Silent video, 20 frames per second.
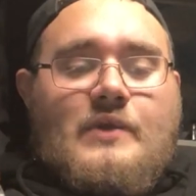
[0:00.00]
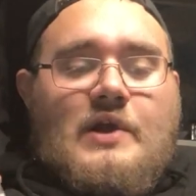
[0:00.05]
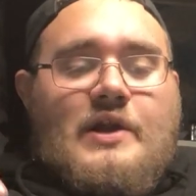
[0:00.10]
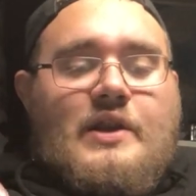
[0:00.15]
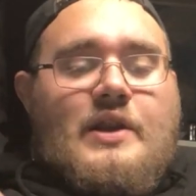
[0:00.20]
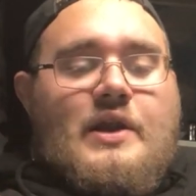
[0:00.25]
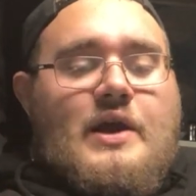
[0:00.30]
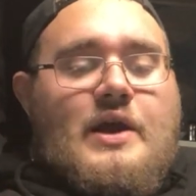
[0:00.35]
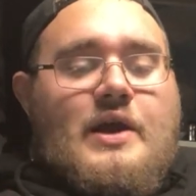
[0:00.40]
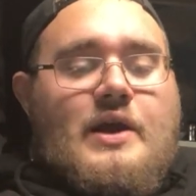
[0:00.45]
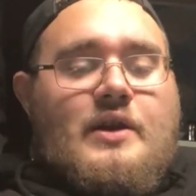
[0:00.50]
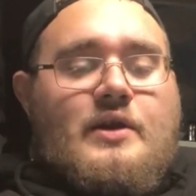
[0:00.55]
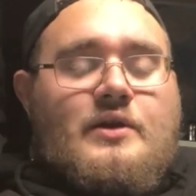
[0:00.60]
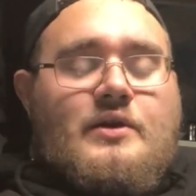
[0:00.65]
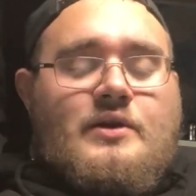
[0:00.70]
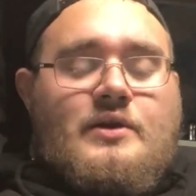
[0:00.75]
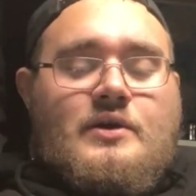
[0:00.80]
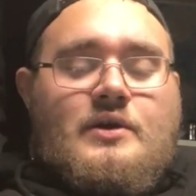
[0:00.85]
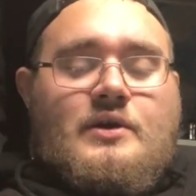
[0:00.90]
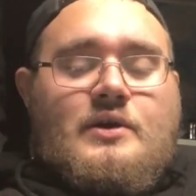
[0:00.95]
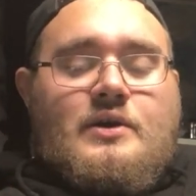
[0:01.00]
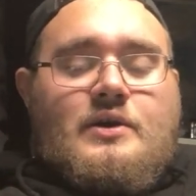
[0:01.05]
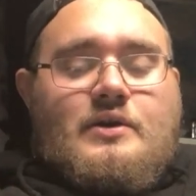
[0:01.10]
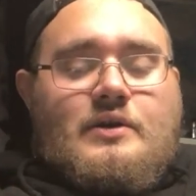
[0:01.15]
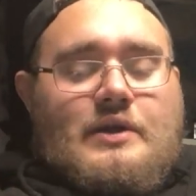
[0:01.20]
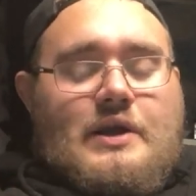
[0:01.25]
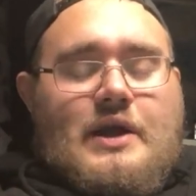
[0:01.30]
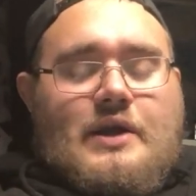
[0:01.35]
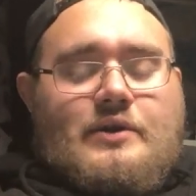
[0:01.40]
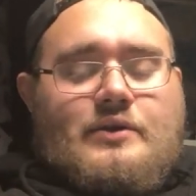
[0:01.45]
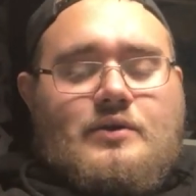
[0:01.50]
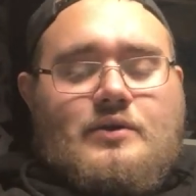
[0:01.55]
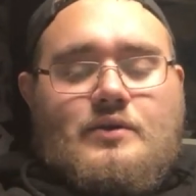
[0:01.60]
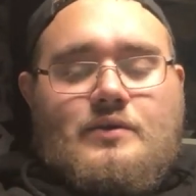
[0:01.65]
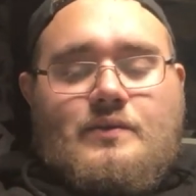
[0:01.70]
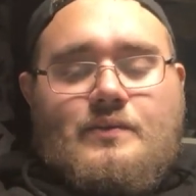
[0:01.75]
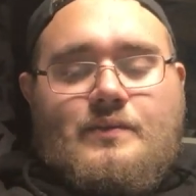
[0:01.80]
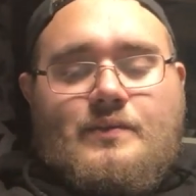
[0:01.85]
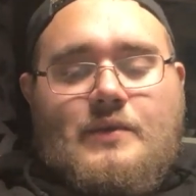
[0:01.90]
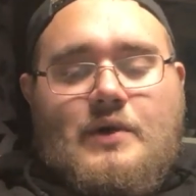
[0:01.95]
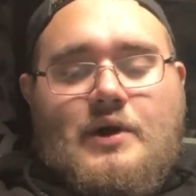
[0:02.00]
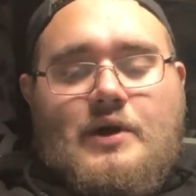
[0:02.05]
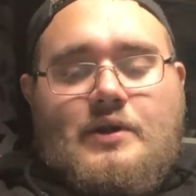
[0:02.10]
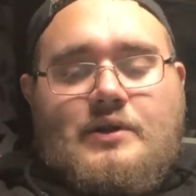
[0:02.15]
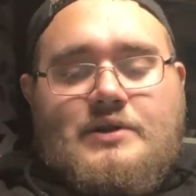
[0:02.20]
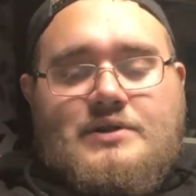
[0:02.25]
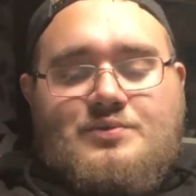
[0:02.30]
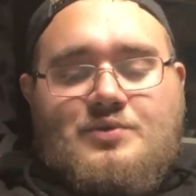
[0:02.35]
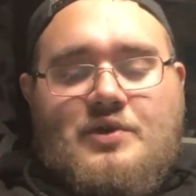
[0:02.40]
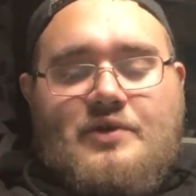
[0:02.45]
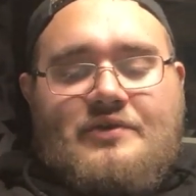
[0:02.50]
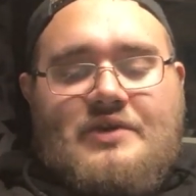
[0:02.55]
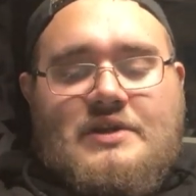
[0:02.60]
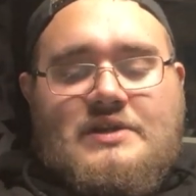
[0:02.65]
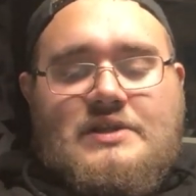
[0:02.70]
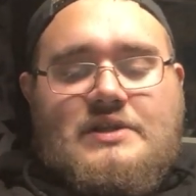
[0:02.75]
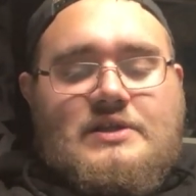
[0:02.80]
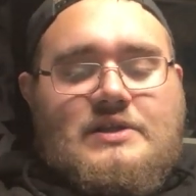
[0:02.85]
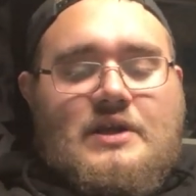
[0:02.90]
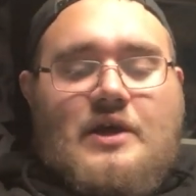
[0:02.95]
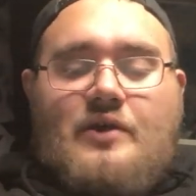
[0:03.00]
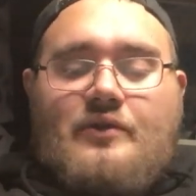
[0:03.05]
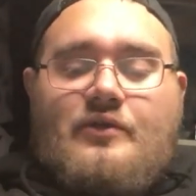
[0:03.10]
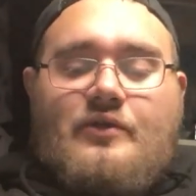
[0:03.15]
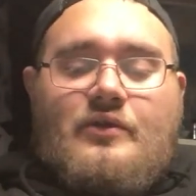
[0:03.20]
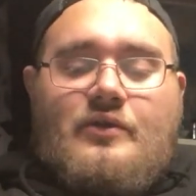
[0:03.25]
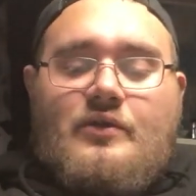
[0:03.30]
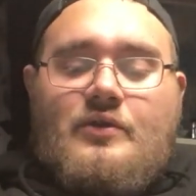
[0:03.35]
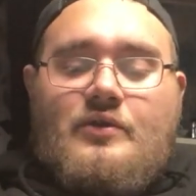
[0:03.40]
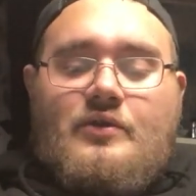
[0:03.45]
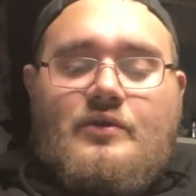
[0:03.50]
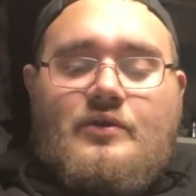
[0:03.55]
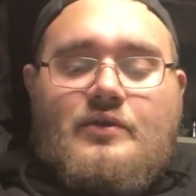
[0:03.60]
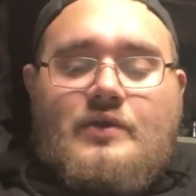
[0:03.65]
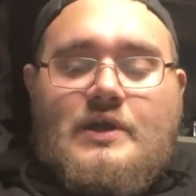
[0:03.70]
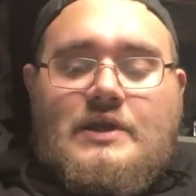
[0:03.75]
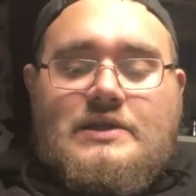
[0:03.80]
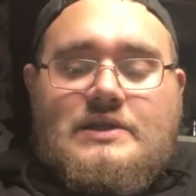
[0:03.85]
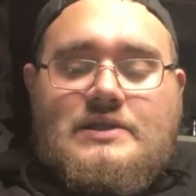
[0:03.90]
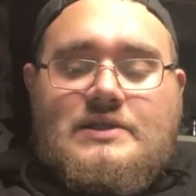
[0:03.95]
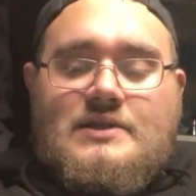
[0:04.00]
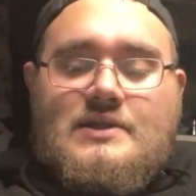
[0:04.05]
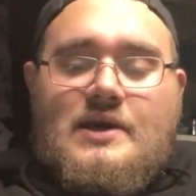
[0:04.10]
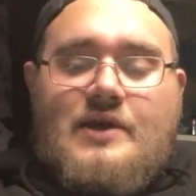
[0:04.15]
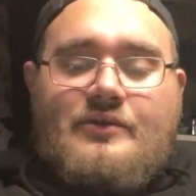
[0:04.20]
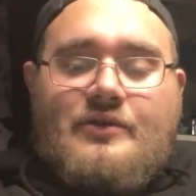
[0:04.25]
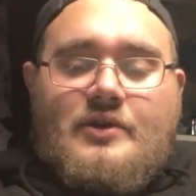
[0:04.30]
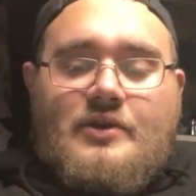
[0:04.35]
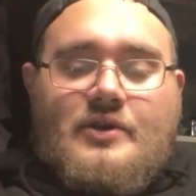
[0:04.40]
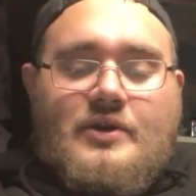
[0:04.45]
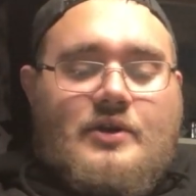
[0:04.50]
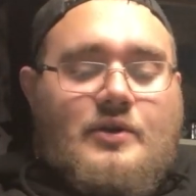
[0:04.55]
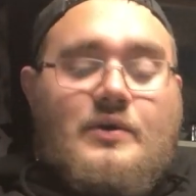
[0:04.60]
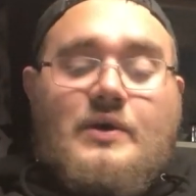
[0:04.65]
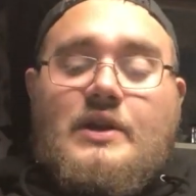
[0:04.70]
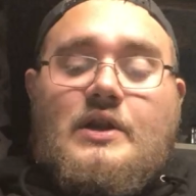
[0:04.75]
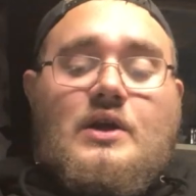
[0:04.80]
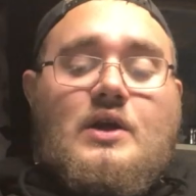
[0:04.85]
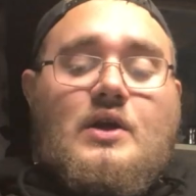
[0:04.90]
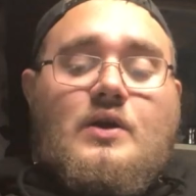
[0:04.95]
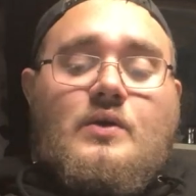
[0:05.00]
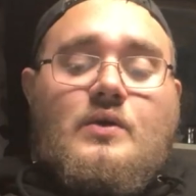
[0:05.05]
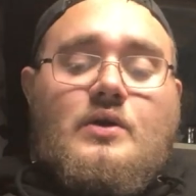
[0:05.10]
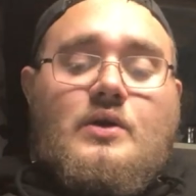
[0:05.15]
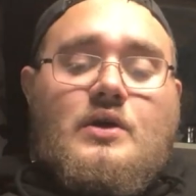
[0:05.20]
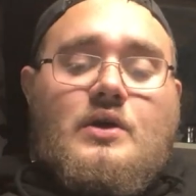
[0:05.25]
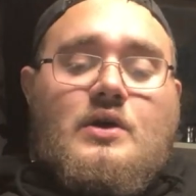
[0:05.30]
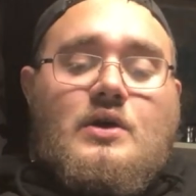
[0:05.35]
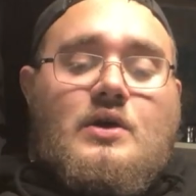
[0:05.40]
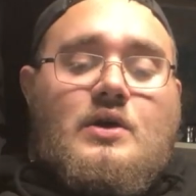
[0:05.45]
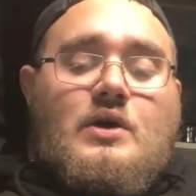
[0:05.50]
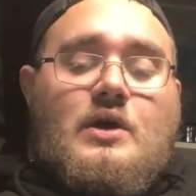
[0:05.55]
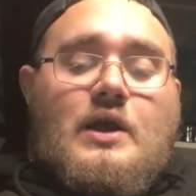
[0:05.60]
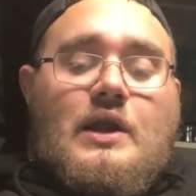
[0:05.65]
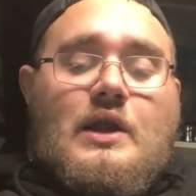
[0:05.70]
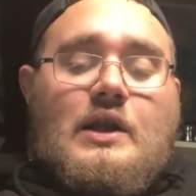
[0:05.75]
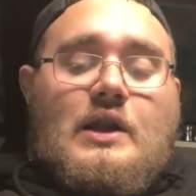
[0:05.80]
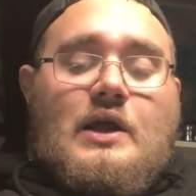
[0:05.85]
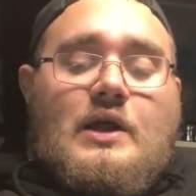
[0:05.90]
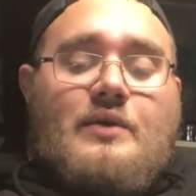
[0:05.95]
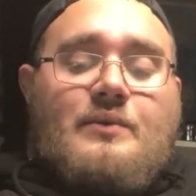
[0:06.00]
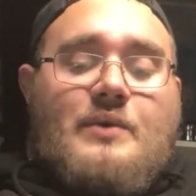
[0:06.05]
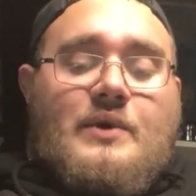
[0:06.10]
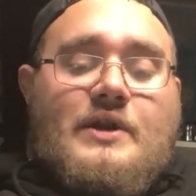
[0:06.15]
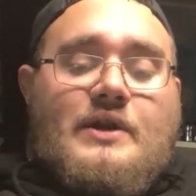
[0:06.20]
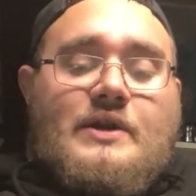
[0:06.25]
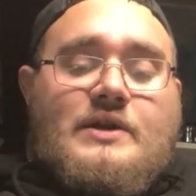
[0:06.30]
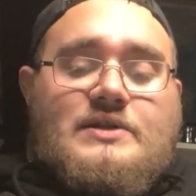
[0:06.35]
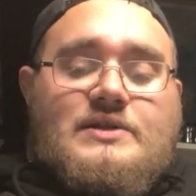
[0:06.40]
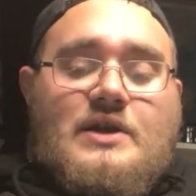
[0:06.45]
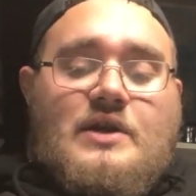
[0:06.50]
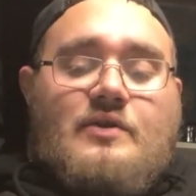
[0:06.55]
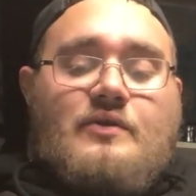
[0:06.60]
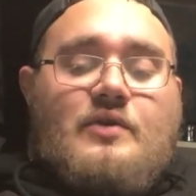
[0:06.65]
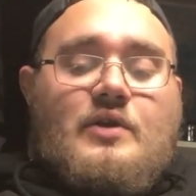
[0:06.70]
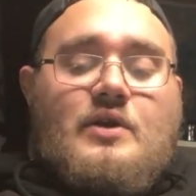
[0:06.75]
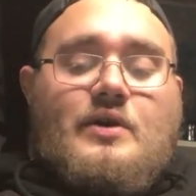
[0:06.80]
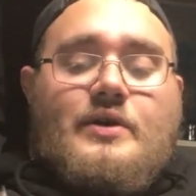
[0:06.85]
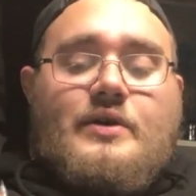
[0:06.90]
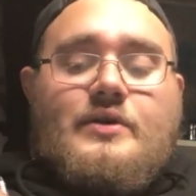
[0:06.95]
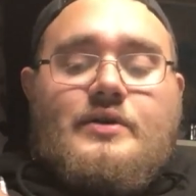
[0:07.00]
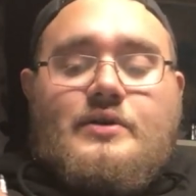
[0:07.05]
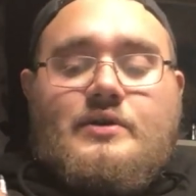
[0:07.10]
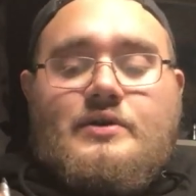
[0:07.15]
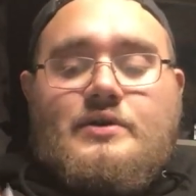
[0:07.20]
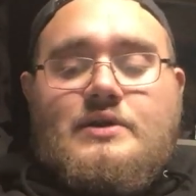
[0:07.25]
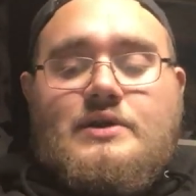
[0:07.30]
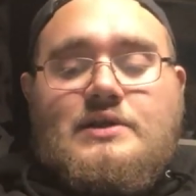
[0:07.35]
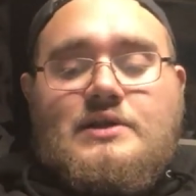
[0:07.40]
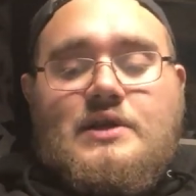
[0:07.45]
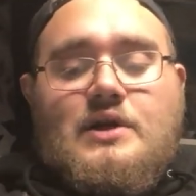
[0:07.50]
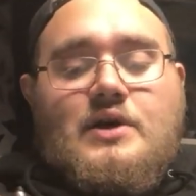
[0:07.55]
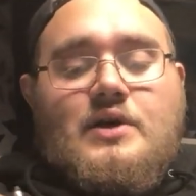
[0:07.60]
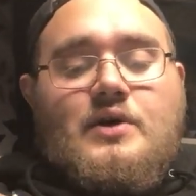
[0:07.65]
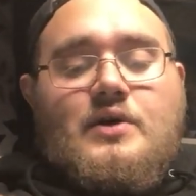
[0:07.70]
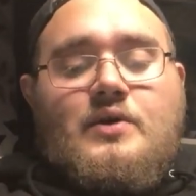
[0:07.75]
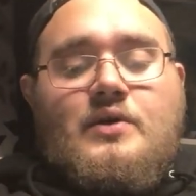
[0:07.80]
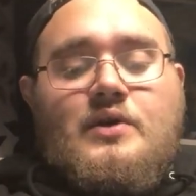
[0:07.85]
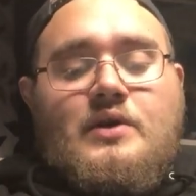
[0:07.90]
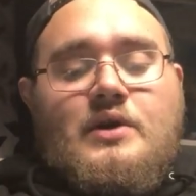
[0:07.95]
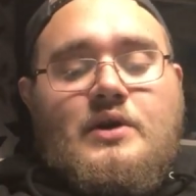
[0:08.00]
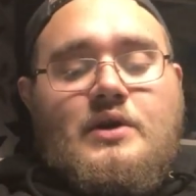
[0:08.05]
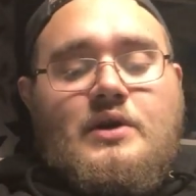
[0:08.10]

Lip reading: And then, yeah, dude, all this PVC stuff, this is definitely the way to go. And I have money to save here, so